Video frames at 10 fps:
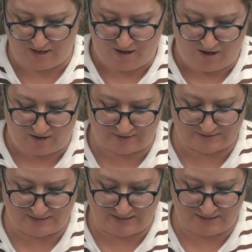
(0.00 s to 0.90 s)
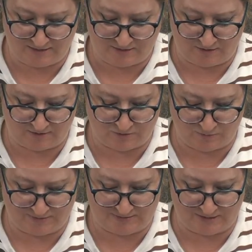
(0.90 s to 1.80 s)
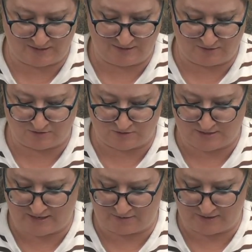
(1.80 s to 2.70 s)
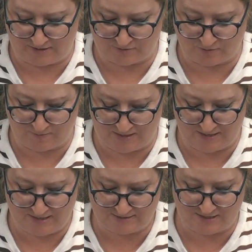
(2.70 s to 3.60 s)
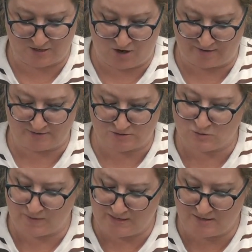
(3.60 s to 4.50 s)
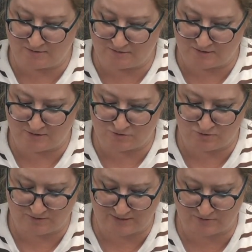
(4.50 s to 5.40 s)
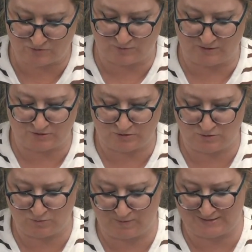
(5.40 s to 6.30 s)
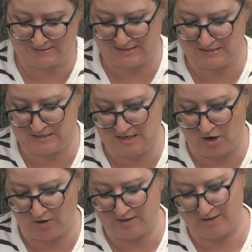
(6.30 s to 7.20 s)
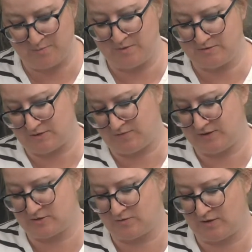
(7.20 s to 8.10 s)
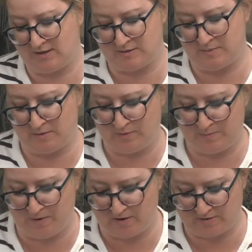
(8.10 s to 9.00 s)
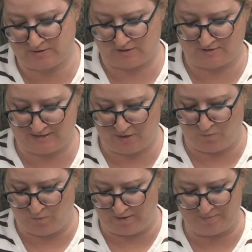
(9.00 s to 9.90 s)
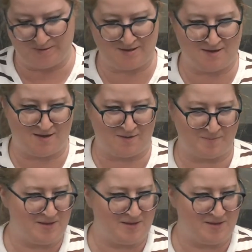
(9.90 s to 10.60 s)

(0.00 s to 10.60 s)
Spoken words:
August 8th and August 22nd is our town council meetings, and August 20th, the 2022 West Indy Art and Music Festival at the Meadowood Park starts at 1 p.m.